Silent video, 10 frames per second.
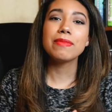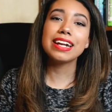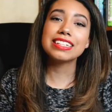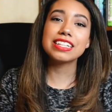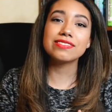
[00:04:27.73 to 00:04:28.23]
My
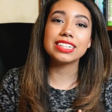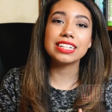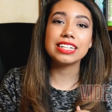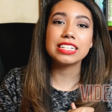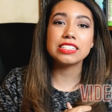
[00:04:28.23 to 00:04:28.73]
next gift
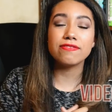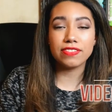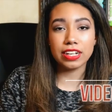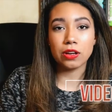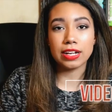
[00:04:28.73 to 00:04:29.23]
idea is
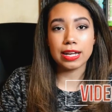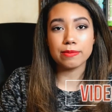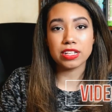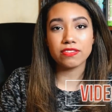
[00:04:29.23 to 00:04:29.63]
video games.